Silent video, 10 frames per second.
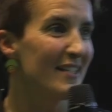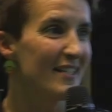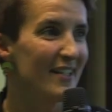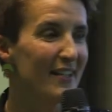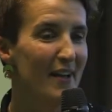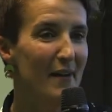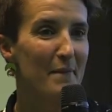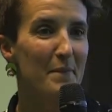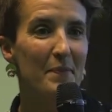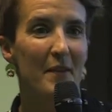is
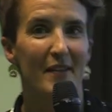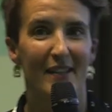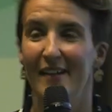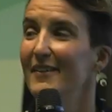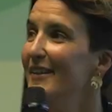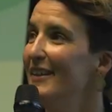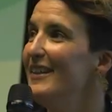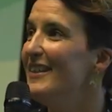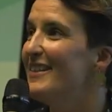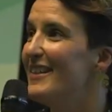that,
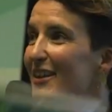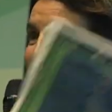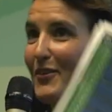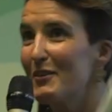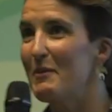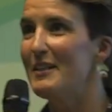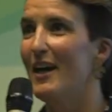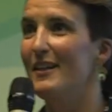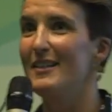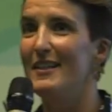there's a lot to be
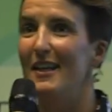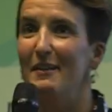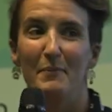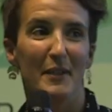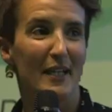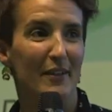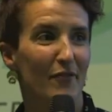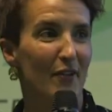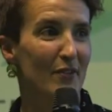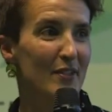done, isn't there? But it
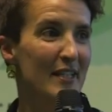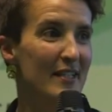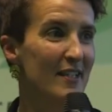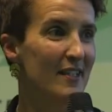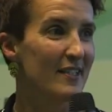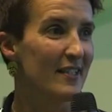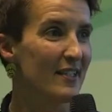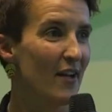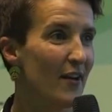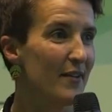feels an exciting
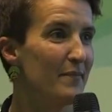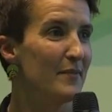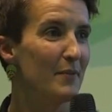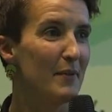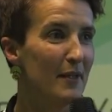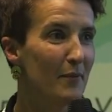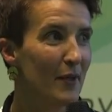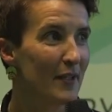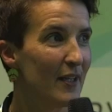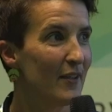time to be
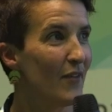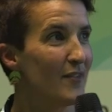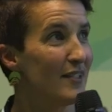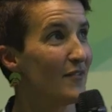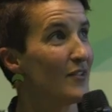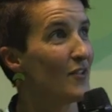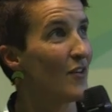working on these different